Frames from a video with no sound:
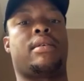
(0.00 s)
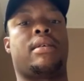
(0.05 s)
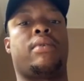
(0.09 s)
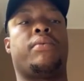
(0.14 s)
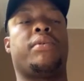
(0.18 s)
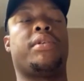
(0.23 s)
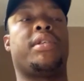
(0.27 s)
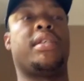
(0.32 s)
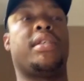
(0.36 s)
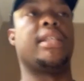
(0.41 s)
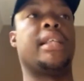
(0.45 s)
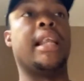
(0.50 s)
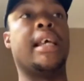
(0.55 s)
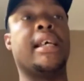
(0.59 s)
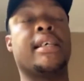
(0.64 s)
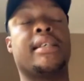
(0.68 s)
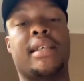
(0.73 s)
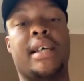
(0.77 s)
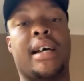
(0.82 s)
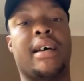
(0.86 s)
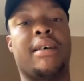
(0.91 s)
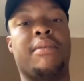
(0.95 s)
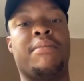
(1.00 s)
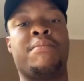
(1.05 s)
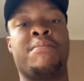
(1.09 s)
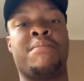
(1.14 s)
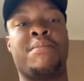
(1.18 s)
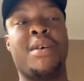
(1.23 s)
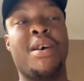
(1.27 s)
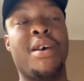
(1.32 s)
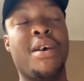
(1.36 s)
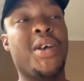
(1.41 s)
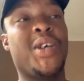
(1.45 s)
which is less time,
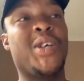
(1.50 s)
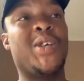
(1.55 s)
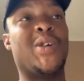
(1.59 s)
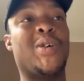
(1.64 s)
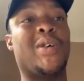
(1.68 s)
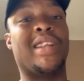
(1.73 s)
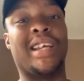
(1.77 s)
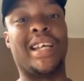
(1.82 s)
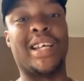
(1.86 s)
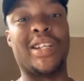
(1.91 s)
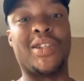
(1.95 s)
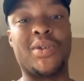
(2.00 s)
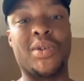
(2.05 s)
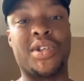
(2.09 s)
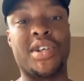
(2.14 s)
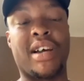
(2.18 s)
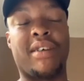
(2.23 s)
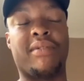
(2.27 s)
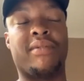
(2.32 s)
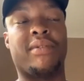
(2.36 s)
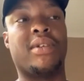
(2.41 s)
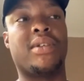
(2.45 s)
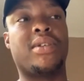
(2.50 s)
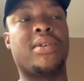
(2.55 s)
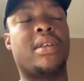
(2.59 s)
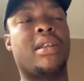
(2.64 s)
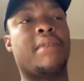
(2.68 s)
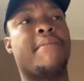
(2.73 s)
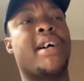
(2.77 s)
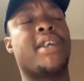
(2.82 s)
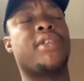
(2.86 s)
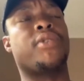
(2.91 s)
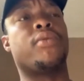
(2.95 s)
they get to travel, so they
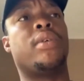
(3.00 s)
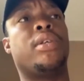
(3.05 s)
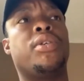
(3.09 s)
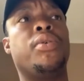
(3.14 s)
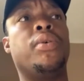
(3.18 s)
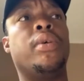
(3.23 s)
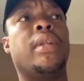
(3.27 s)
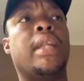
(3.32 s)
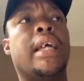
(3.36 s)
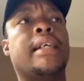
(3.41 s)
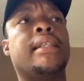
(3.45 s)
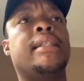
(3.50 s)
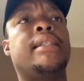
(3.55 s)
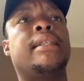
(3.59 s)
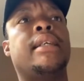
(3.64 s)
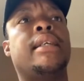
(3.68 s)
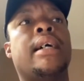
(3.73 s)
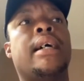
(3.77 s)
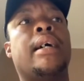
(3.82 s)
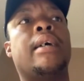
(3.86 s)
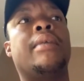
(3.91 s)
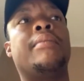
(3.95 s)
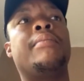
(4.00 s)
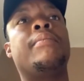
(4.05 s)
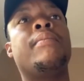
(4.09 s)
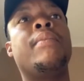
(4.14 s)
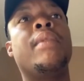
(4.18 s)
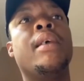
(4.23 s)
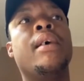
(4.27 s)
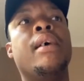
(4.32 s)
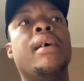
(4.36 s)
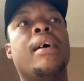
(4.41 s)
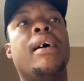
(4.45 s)
might as well do that.
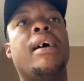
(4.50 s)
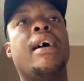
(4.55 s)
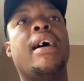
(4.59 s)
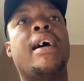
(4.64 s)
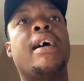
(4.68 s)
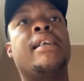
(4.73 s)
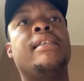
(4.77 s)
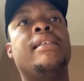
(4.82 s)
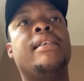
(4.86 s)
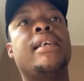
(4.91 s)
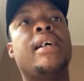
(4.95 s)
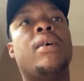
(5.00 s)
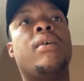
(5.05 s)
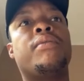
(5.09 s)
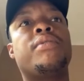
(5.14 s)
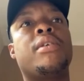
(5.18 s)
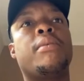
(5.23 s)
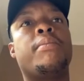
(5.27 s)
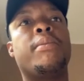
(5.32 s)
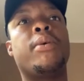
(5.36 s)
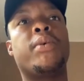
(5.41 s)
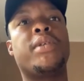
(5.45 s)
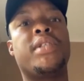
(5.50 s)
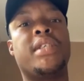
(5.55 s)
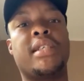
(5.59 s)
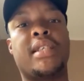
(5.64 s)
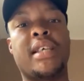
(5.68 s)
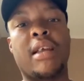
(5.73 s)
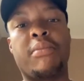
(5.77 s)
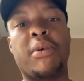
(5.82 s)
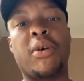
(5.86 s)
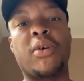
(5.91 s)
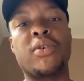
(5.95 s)
And yeah, also, I mean, which I
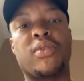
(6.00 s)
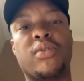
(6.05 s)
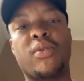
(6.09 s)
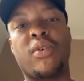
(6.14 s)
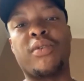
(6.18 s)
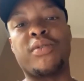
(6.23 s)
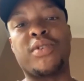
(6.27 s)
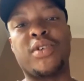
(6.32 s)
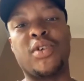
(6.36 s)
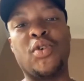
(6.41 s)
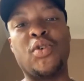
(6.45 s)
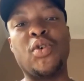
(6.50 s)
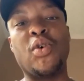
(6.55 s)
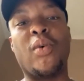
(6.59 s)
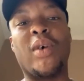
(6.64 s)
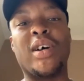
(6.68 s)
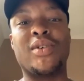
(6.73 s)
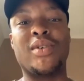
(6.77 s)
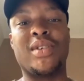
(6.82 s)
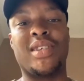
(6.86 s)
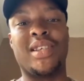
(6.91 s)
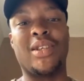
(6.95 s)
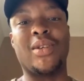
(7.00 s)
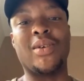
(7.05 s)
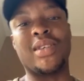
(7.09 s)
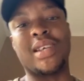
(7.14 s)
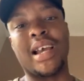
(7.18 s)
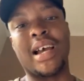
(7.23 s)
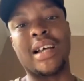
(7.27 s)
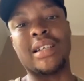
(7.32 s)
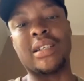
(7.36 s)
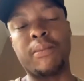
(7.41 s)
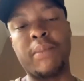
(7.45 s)
said, because obviously you do want to see those
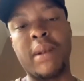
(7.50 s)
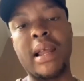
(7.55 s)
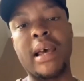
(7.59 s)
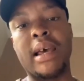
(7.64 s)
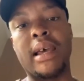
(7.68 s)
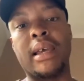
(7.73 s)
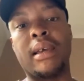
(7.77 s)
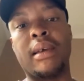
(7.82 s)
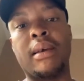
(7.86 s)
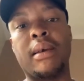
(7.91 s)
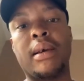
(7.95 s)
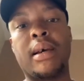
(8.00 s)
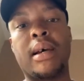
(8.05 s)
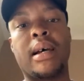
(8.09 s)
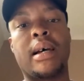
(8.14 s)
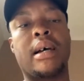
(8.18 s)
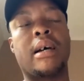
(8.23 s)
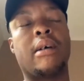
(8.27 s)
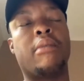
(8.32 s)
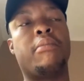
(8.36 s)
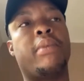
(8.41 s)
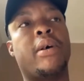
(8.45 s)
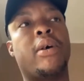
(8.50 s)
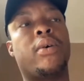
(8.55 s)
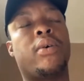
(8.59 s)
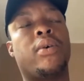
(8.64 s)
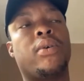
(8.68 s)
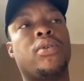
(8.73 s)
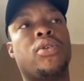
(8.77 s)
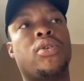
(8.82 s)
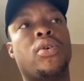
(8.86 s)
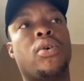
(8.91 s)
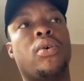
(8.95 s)
guys play, but
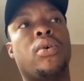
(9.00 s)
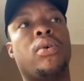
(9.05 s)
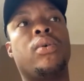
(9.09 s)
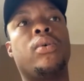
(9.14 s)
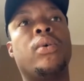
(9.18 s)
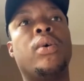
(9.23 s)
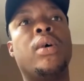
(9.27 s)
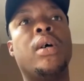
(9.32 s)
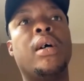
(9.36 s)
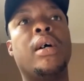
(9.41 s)
also